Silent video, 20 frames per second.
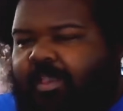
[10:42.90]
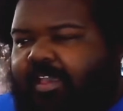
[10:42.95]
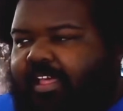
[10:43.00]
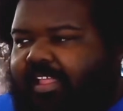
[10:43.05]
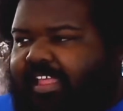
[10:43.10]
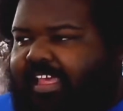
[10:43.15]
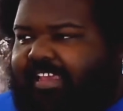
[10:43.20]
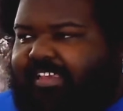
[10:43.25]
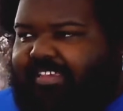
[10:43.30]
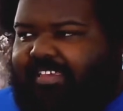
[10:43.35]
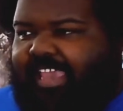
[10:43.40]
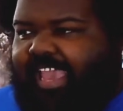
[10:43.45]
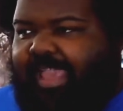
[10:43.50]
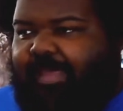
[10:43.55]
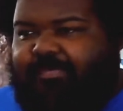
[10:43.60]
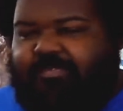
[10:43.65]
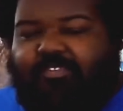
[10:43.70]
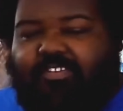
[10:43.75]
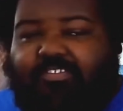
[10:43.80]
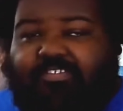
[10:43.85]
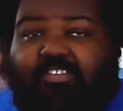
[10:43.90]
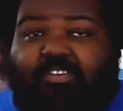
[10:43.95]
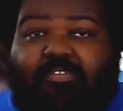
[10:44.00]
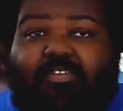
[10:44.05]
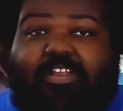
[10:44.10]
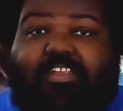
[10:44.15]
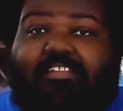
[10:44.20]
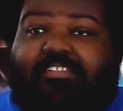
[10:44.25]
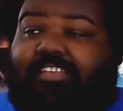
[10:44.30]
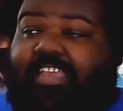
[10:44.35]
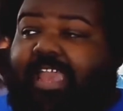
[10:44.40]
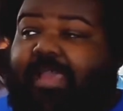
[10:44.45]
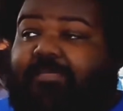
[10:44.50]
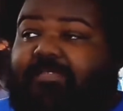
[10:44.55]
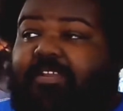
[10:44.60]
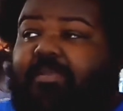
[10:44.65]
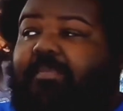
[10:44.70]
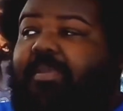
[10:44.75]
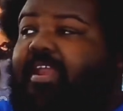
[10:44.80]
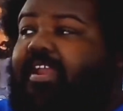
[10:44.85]
Like, so what?
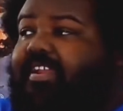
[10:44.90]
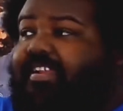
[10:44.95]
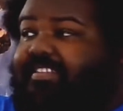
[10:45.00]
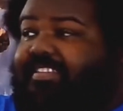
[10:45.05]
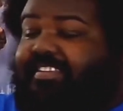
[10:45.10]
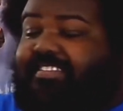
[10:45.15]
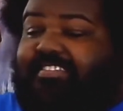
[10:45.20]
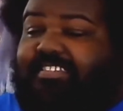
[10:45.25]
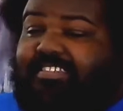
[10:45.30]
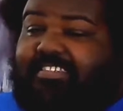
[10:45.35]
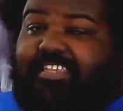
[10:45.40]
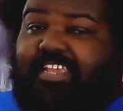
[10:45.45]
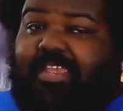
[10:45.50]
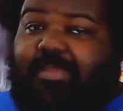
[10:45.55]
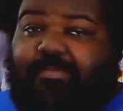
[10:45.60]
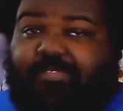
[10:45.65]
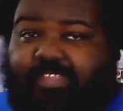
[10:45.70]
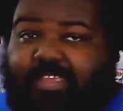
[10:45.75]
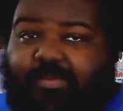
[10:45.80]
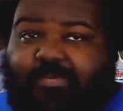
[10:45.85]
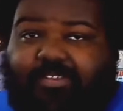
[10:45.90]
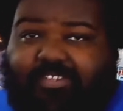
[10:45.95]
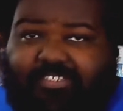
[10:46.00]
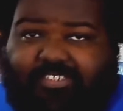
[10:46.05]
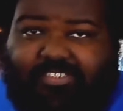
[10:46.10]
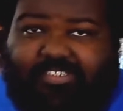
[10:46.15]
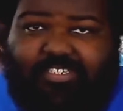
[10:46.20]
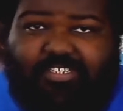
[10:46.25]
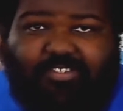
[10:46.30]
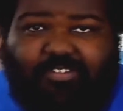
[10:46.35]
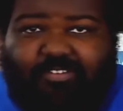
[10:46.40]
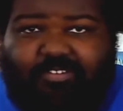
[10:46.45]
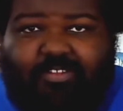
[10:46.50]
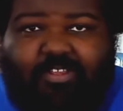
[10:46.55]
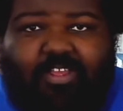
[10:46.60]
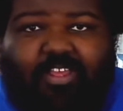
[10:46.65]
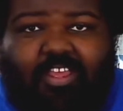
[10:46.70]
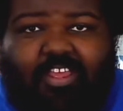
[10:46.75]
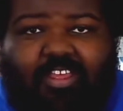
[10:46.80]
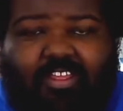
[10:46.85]
Captain America does the same thing with his shield.
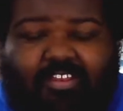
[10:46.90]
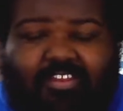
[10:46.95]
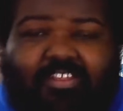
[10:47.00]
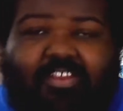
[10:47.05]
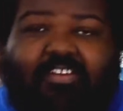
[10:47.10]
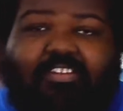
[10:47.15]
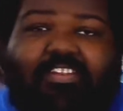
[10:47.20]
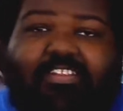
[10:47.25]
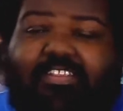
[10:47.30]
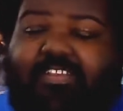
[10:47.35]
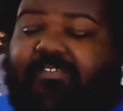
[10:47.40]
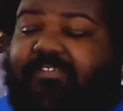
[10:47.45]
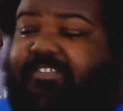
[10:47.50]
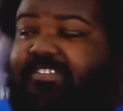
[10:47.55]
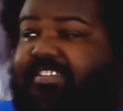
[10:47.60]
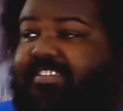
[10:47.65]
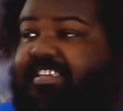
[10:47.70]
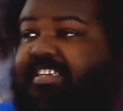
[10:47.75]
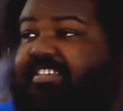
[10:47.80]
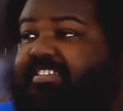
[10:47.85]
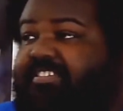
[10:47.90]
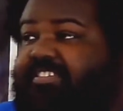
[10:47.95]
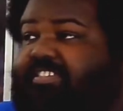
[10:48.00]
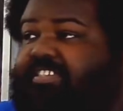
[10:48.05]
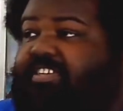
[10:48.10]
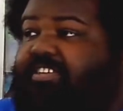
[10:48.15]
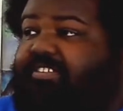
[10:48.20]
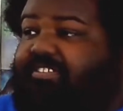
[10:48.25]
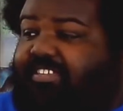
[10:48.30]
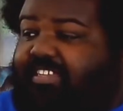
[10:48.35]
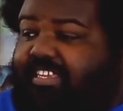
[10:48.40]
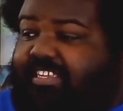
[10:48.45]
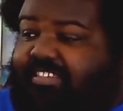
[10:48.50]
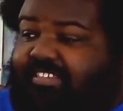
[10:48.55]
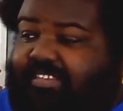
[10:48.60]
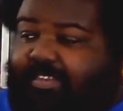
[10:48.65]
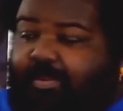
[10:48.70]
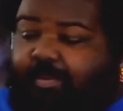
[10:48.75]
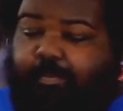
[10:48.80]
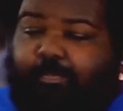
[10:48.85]
The only difference is his shield
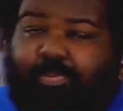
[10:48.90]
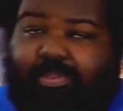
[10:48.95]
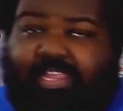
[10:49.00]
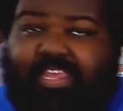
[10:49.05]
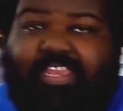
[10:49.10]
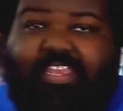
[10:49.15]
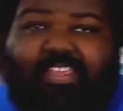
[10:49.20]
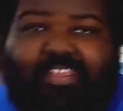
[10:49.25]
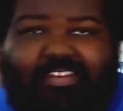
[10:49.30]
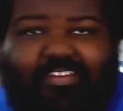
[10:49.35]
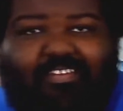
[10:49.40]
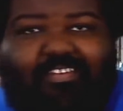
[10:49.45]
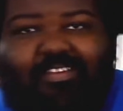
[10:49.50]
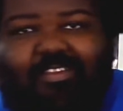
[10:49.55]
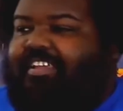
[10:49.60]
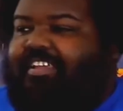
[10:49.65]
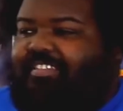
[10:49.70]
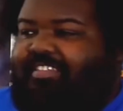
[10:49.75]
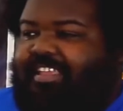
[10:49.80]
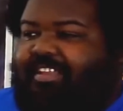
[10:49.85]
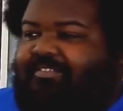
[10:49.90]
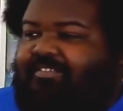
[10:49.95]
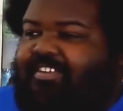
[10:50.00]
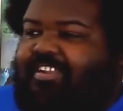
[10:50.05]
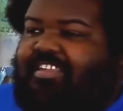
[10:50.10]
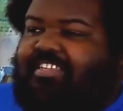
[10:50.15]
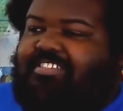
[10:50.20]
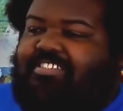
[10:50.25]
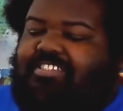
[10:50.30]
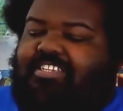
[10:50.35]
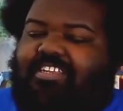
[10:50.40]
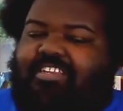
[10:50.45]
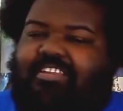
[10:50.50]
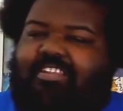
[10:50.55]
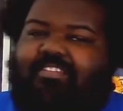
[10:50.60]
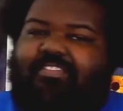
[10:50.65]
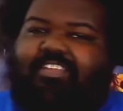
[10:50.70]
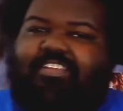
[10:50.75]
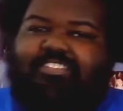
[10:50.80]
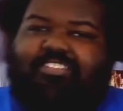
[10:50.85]
isn't a blade. They really shouldn't
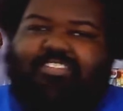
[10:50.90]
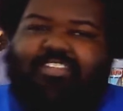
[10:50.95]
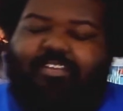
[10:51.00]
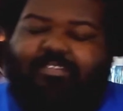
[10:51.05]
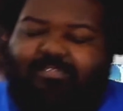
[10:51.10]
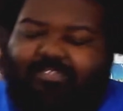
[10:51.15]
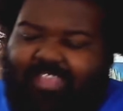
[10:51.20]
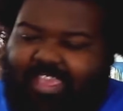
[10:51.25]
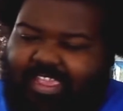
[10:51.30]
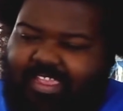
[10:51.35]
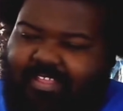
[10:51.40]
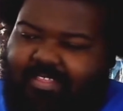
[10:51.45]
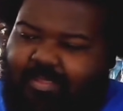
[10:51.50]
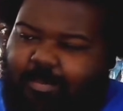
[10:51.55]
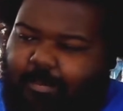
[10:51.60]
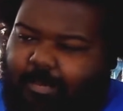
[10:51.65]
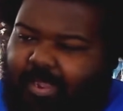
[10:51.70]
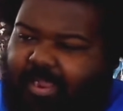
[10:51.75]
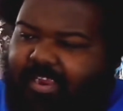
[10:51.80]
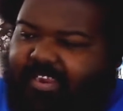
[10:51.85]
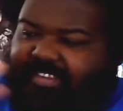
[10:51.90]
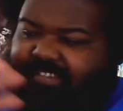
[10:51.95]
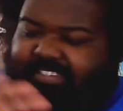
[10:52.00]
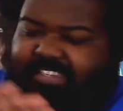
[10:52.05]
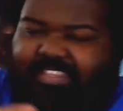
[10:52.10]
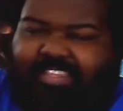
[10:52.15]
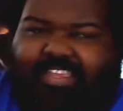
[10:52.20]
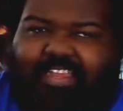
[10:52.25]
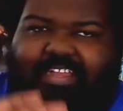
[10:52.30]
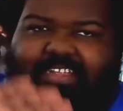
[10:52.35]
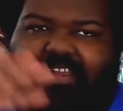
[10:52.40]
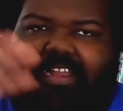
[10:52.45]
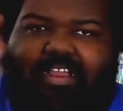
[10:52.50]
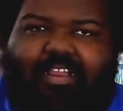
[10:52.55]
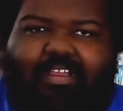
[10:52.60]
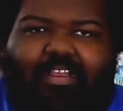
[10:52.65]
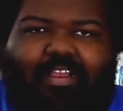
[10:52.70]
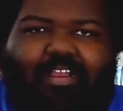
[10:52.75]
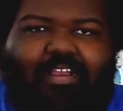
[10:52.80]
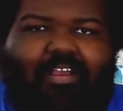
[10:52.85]
have. They should have taken the marks and the
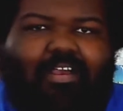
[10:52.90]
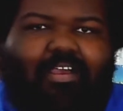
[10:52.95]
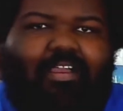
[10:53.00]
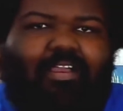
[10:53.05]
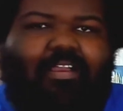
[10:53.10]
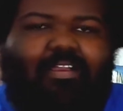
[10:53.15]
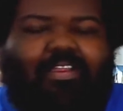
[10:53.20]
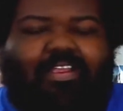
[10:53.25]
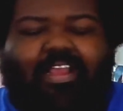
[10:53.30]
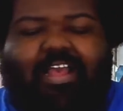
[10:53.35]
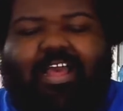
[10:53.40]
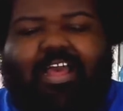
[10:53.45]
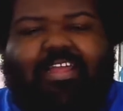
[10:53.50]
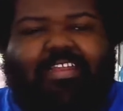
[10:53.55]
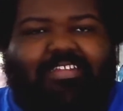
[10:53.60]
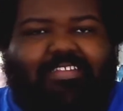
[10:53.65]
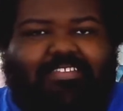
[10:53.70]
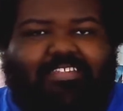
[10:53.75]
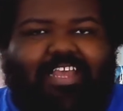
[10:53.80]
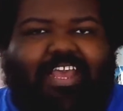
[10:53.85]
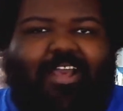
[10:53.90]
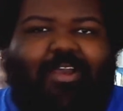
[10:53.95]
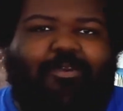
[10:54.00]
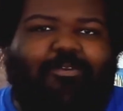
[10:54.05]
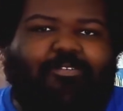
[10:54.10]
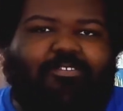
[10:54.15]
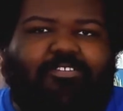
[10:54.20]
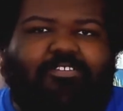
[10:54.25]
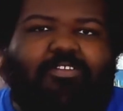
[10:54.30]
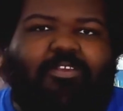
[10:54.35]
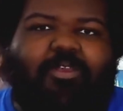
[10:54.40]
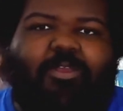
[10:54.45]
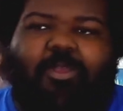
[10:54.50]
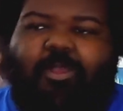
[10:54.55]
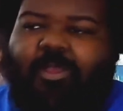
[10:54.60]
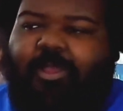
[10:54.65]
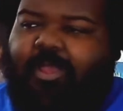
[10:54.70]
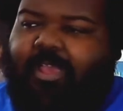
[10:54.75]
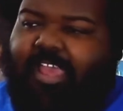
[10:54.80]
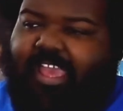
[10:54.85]
arcanas out,
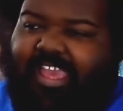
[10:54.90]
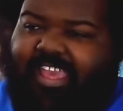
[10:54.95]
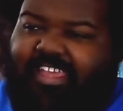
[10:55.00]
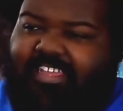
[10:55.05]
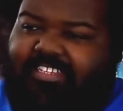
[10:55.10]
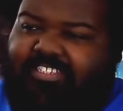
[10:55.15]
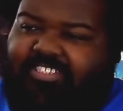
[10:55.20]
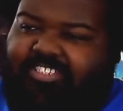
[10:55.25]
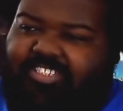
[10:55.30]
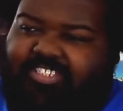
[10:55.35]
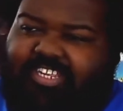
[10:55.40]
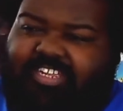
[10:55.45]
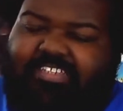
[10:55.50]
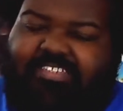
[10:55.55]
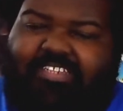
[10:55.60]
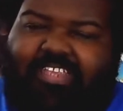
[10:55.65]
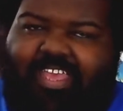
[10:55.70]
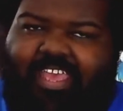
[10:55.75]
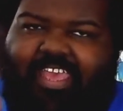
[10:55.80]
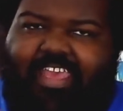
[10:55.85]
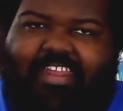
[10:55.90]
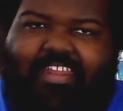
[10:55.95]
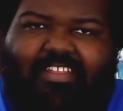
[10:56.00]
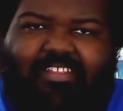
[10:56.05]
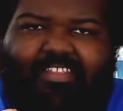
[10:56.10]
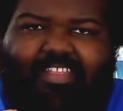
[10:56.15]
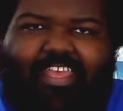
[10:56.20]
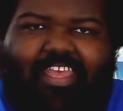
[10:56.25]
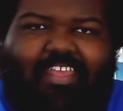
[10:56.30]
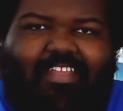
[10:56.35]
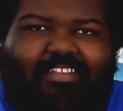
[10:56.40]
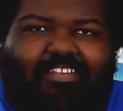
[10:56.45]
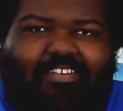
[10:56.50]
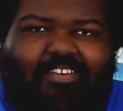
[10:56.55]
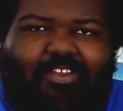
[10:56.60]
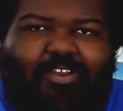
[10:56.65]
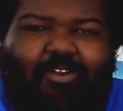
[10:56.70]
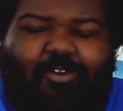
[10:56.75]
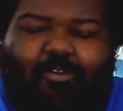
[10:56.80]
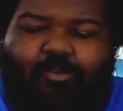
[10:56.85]
and just had it that, you
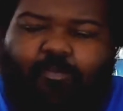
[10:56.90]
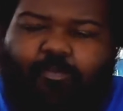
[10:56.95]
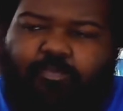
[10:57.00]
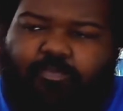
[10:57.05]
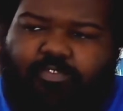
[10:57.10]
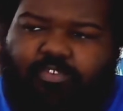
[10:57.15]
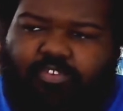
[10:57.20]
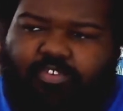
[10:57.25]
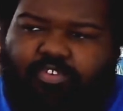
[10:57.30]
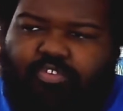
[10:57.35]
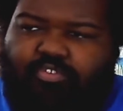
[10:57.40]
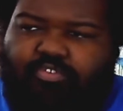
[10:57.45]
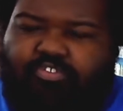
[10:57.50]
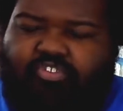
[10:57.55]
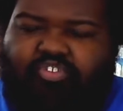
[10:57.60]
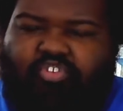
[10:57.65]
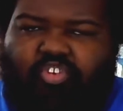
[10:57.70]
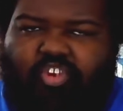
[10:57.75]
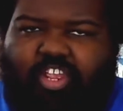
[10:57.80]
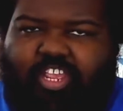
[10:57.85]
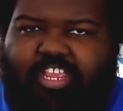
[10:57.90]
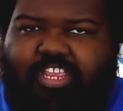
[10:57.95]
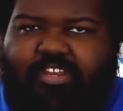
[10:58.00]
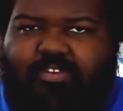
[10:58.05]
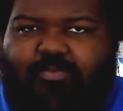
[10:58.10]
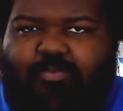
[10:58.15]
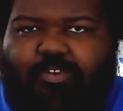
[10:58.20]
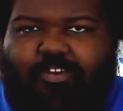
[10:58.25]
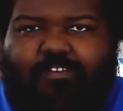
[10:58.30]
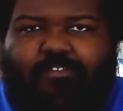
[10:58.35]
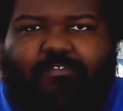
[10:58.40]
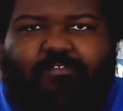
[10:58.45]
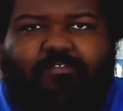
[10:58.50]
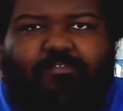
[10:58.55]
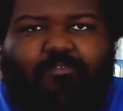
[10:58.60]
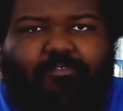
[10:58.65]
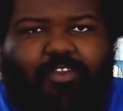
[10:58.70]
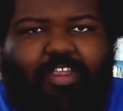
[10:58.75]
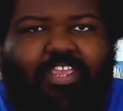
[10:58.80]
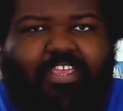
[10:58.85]
know, you train with
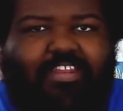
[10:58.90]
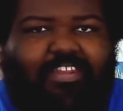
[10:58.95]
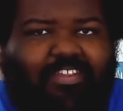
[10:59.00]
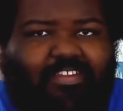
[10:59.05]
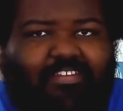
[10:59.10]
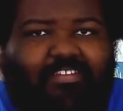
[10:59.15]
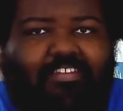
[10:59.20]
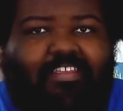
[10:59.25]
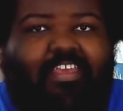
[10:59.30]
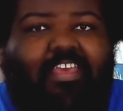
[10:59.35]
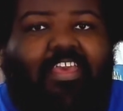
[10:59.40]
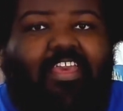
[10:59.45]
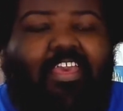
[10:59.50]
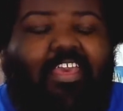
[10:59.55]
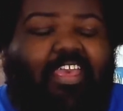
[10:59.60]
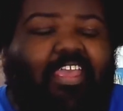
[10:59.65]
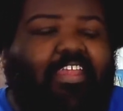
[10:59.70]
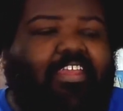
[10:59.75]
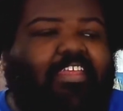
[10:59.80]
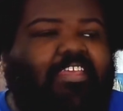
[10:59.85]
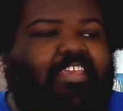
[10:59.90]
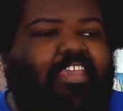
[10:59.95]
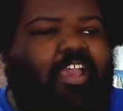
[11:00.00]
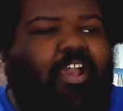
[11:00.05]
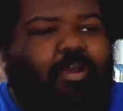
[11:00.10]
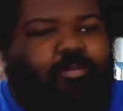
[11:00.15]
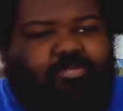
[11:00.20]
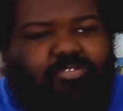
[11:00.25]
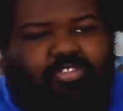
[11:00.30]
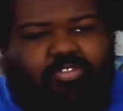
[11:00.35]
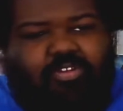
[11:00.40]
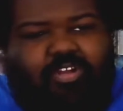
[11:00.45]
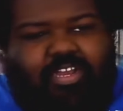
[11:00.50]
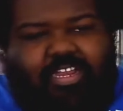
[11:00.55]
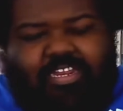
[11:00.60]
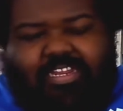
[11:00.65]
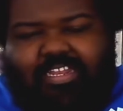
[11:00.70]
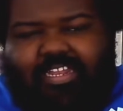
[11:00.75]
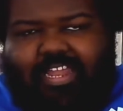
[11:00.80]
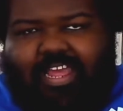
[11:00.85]
Raiden, and he helps you
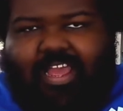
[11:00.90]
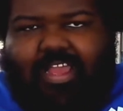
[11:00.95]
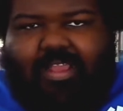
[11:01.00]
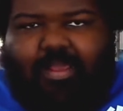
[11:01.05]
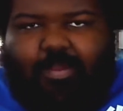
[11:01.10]
unlock